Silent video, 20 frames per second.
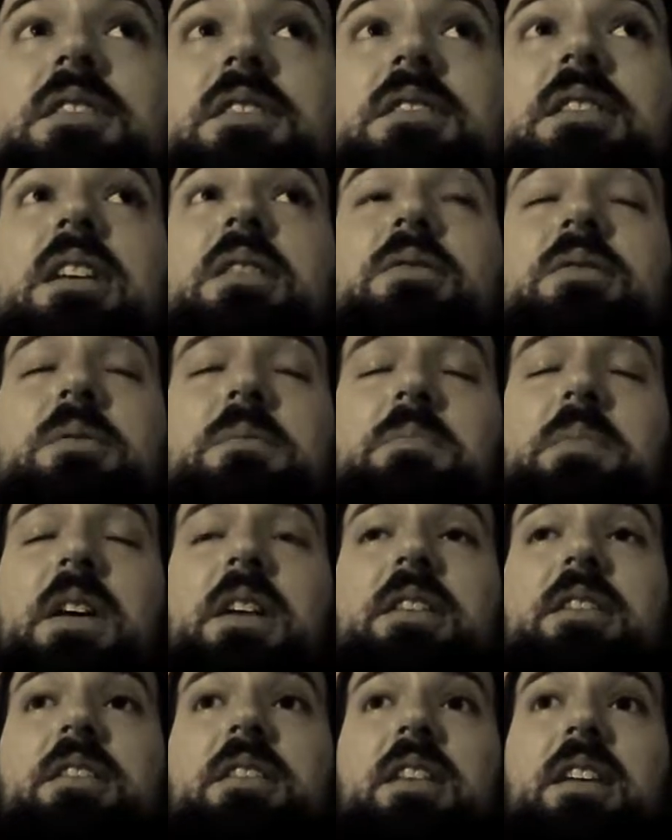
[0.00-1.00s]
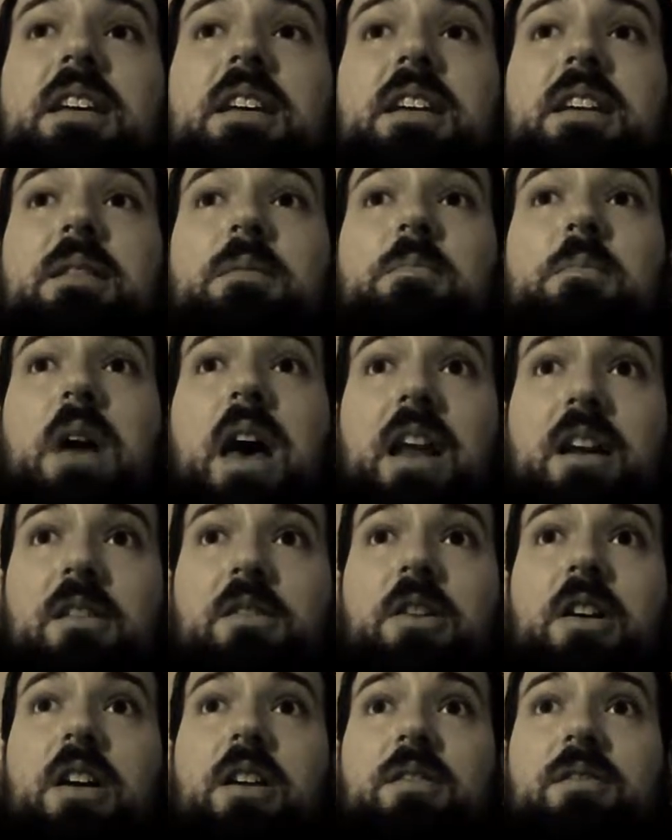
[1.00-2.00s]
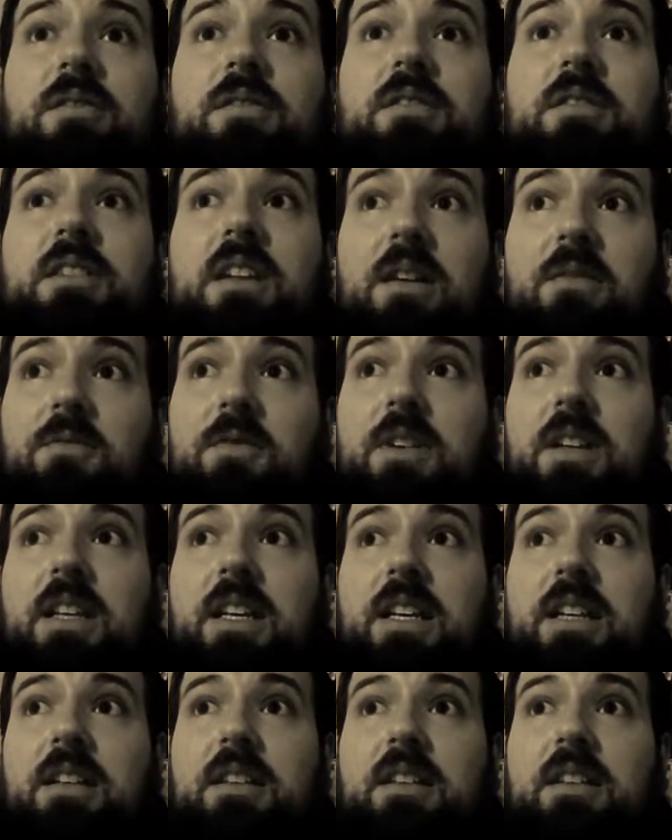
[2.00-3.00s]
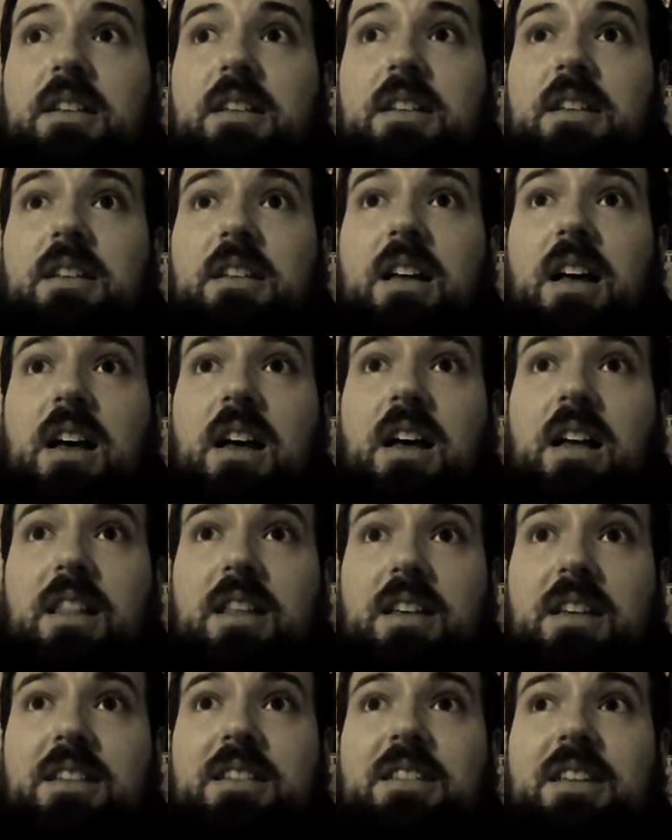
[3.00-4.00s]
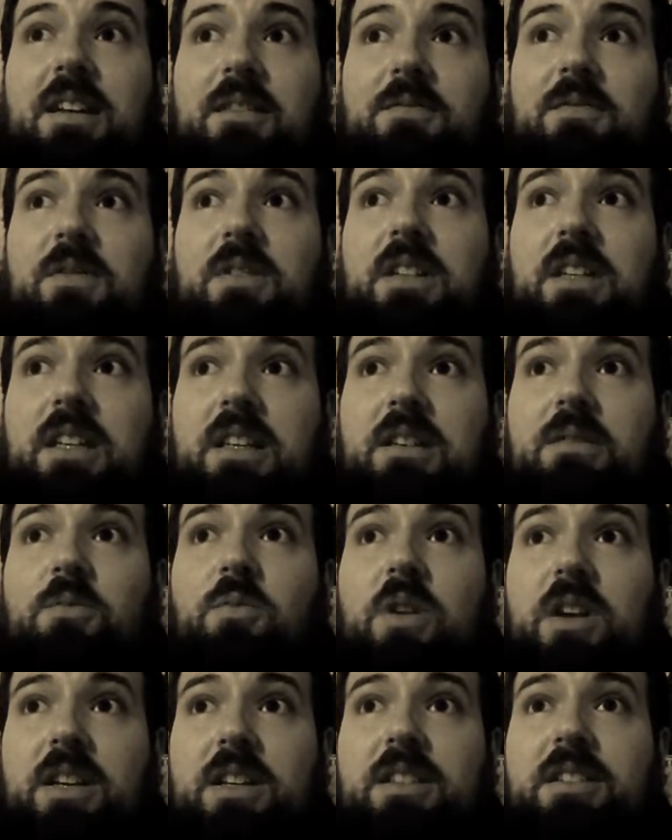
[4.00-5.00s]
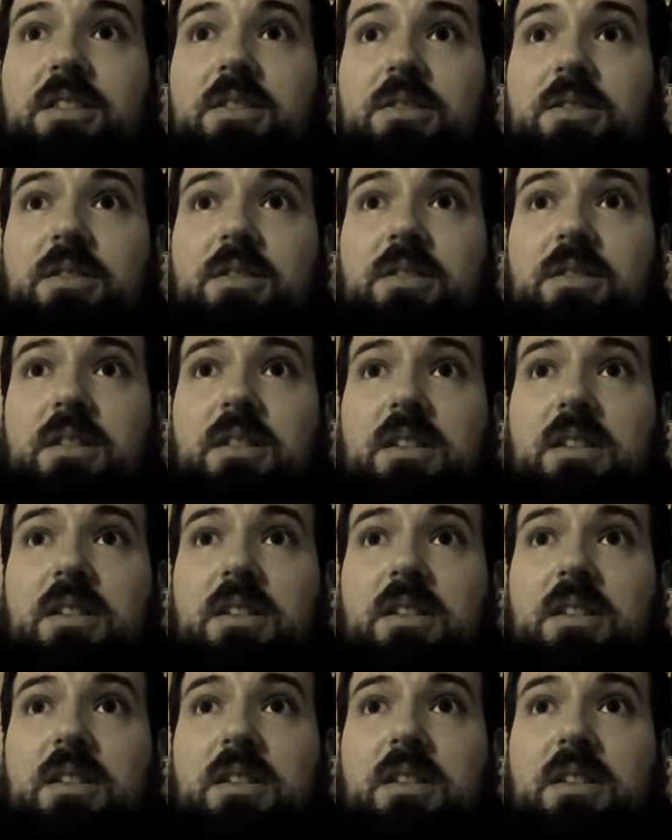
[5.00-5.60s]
It was better than Battleground, definitely. They definitely wanted to